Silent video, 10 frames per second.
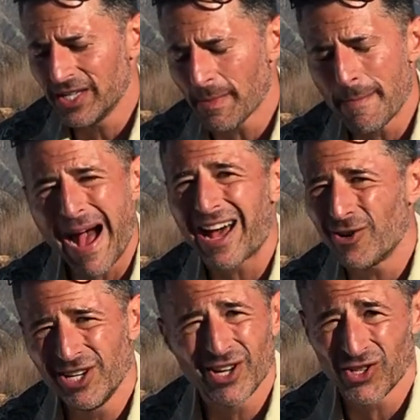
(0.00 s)
is my
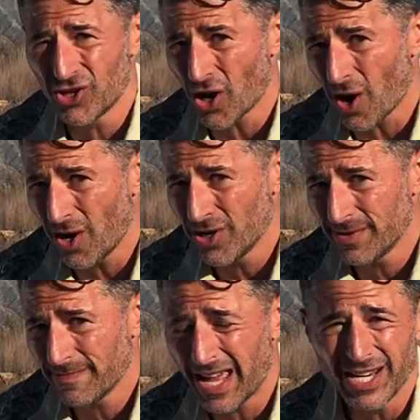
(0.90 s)
battery doesn't
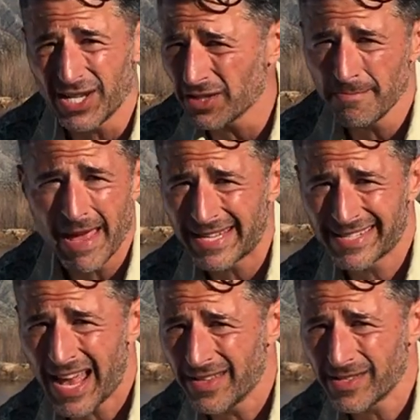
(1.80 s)
charge, and it doesn't make
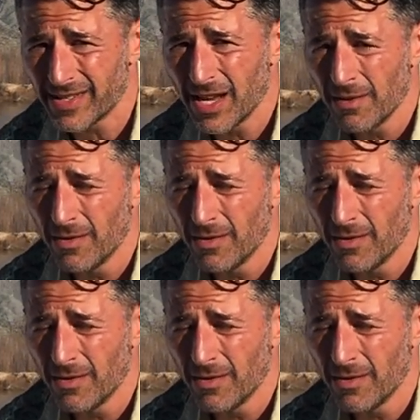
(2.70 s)
sense,